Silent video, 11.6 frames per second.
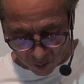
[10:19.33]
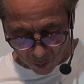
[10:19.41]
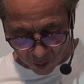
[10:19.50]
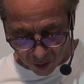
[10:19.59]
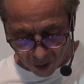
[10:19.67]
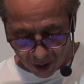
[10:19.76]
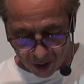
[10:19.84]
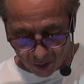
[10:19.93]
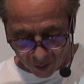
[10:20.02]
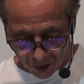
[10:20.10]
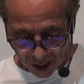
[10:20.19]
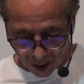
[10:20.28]
were
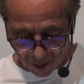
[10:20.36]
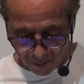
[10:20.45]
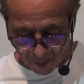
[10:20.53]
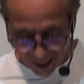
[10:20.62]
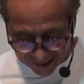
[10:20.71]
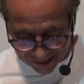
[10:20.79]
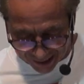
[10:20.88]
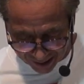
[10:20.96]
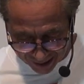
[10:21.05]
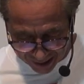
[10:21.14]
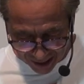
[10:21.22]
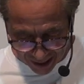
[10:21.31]
which are mighty,
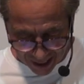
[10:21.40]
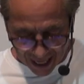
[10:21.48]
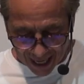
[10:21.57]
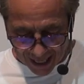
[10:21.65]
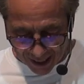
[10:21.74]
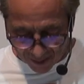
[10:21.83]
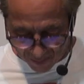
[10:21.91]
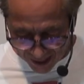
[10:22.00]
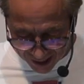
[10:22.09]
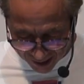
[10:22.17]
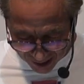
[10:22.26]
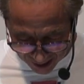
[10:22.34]
and the base